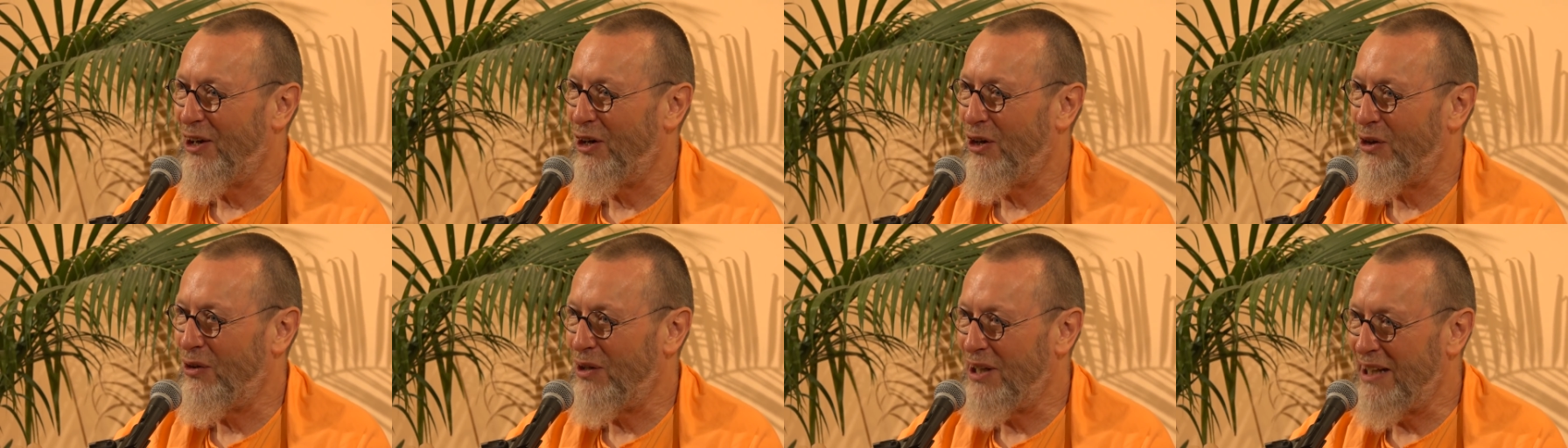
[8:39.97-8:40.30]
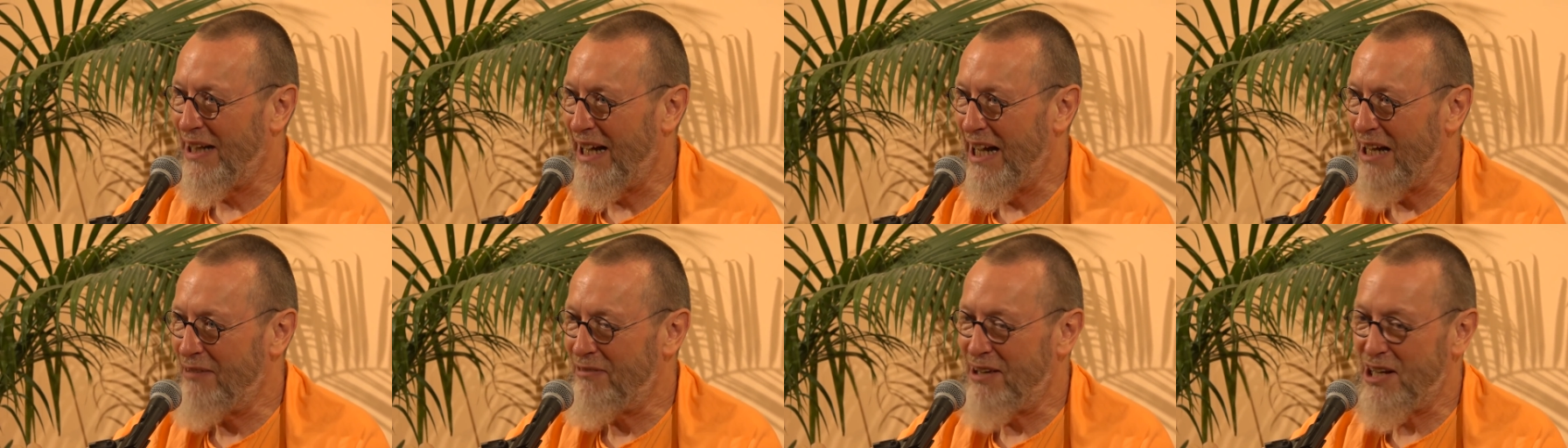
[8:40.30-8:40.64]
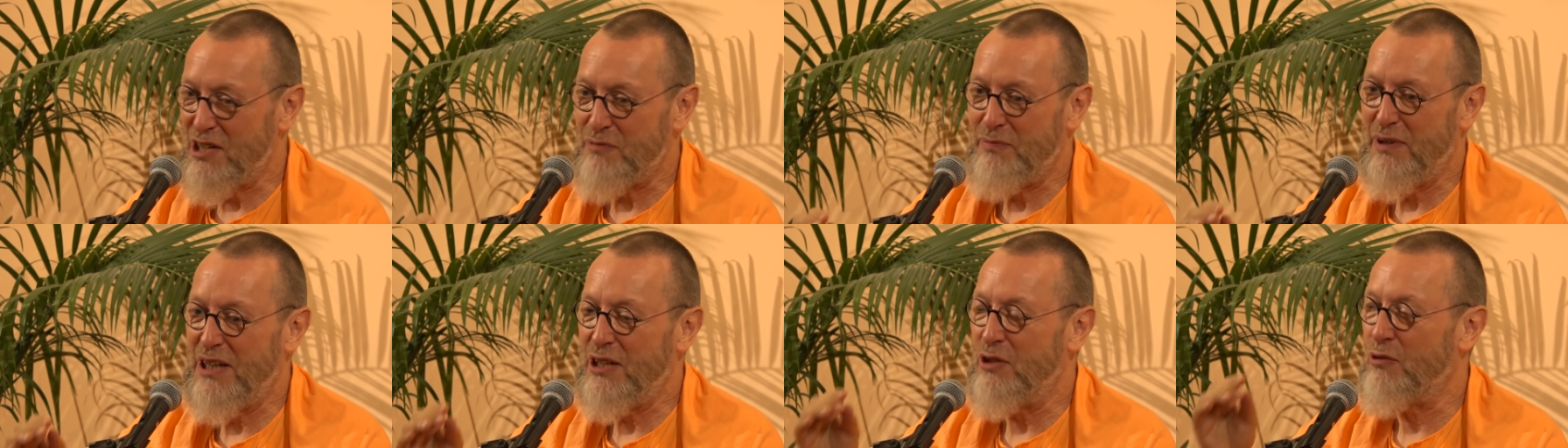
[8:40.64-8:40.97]
our life
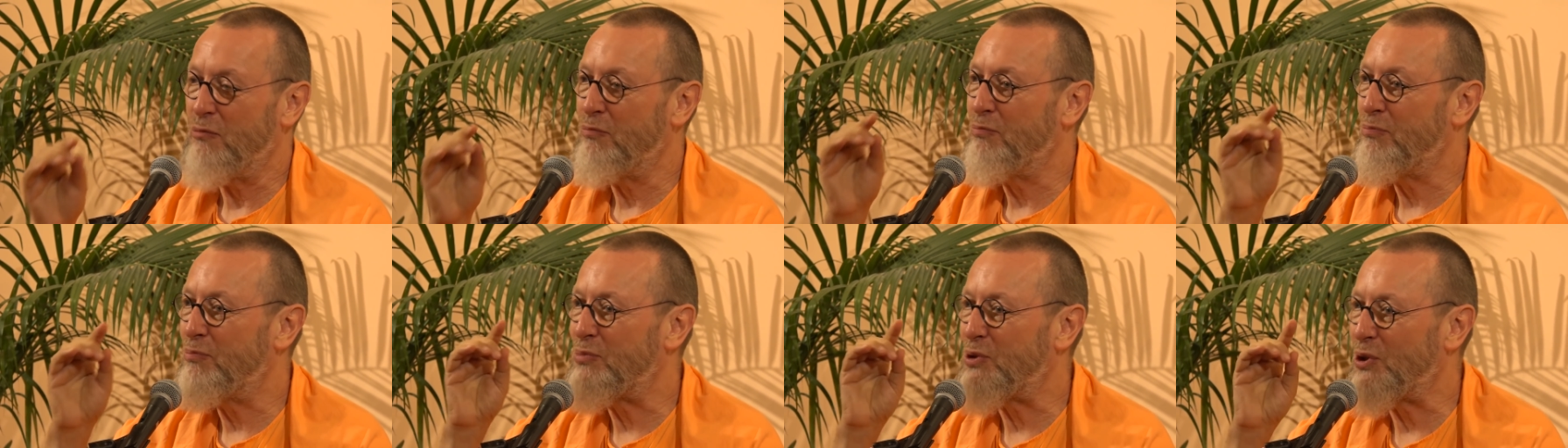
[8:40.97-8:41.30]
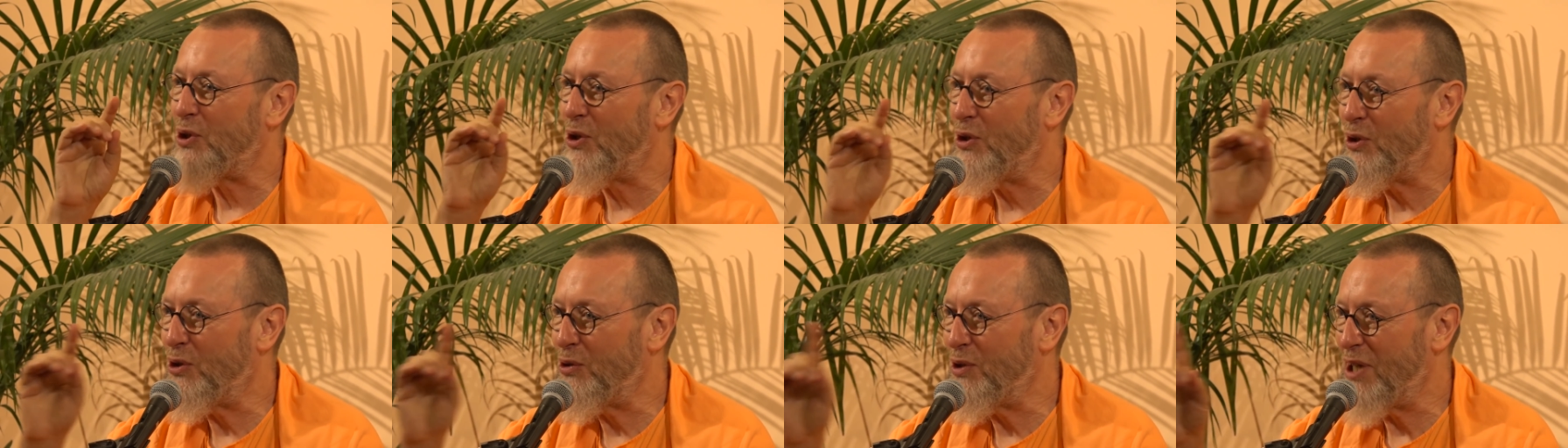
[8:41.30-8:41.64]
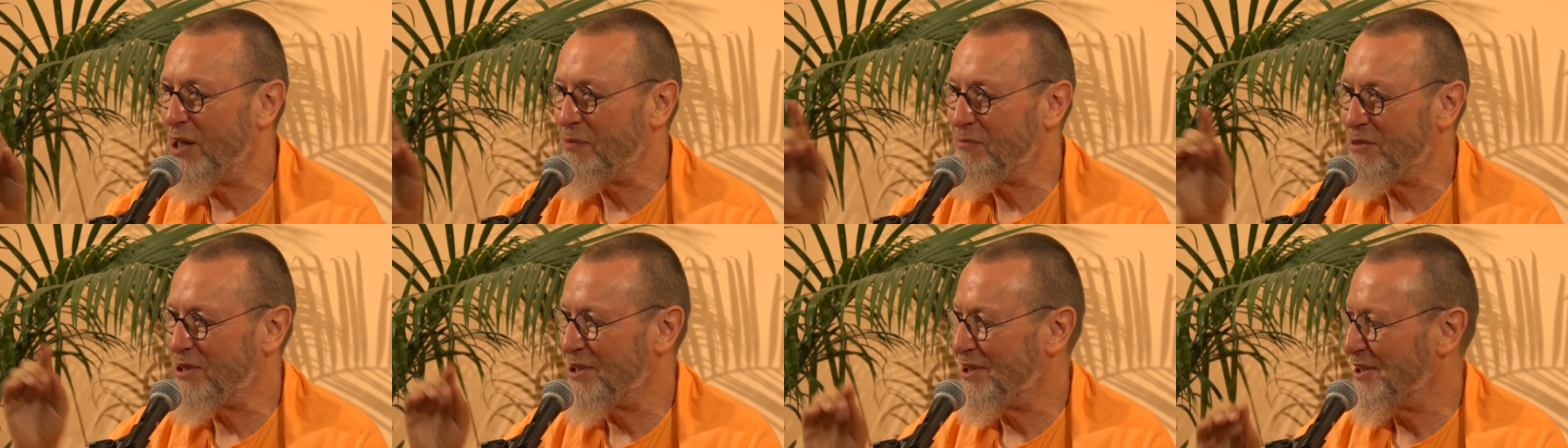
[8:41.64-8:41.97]
has been
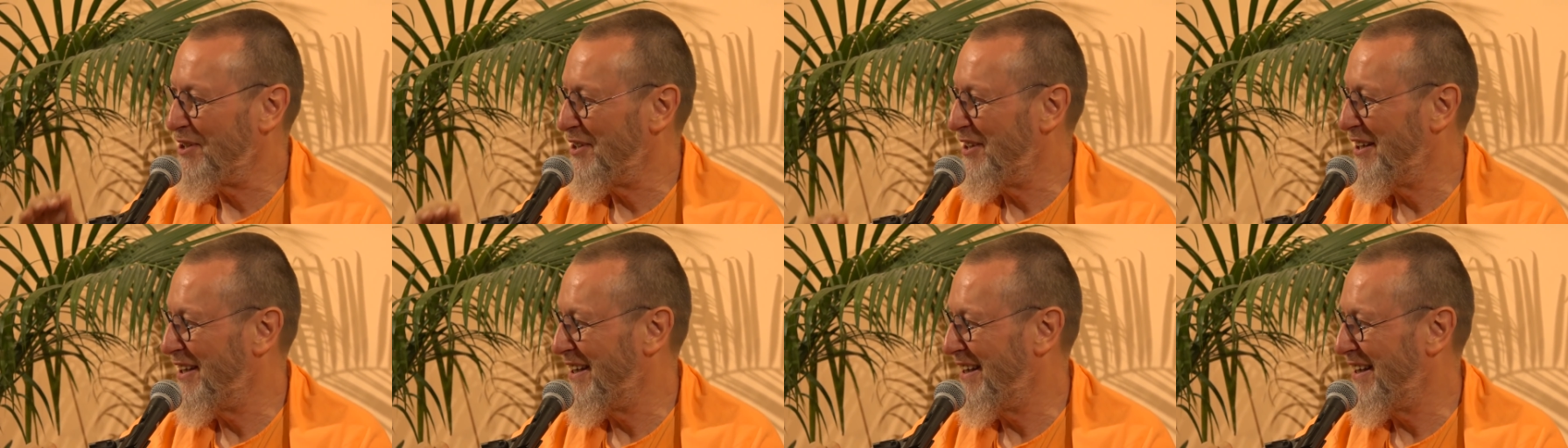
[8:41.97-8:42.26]
programmed